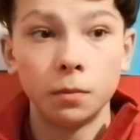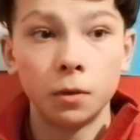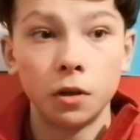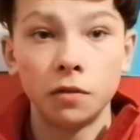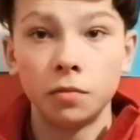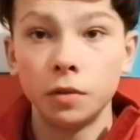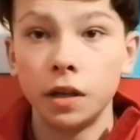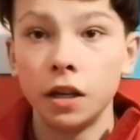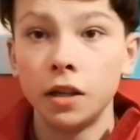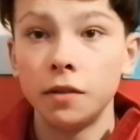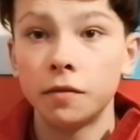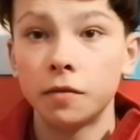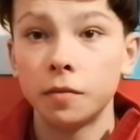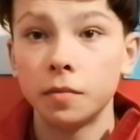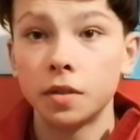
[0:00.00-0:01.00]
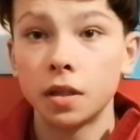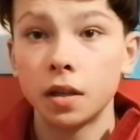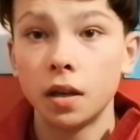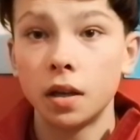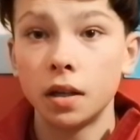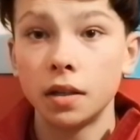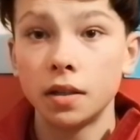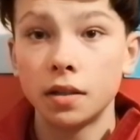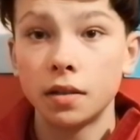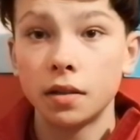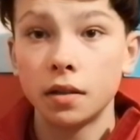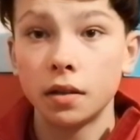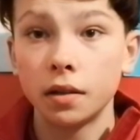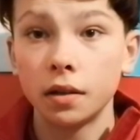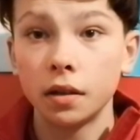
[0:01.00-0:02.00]
what have we learnt from tonight?
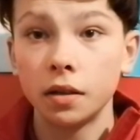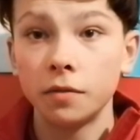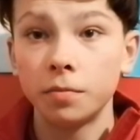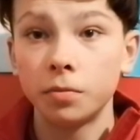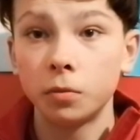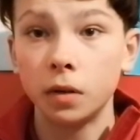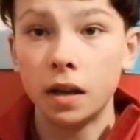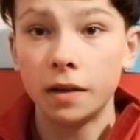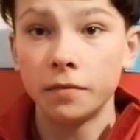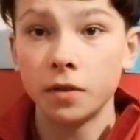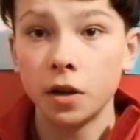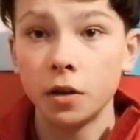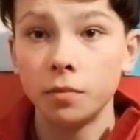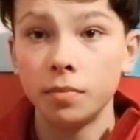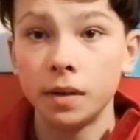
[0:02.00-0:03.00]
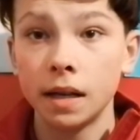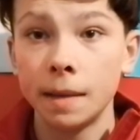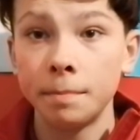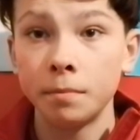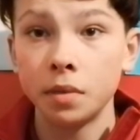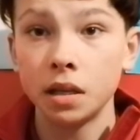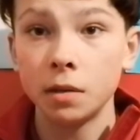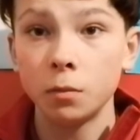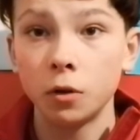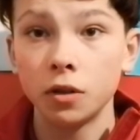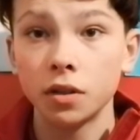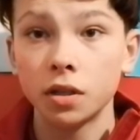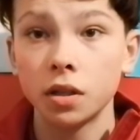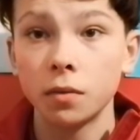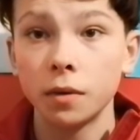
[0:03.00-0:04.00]
Liverpool have no plan B
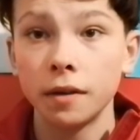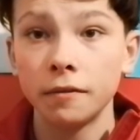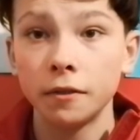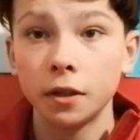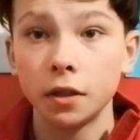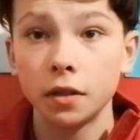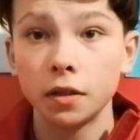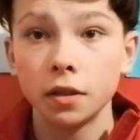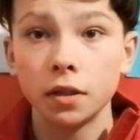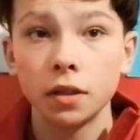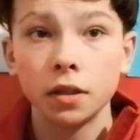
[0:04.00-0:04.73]
whatsoever.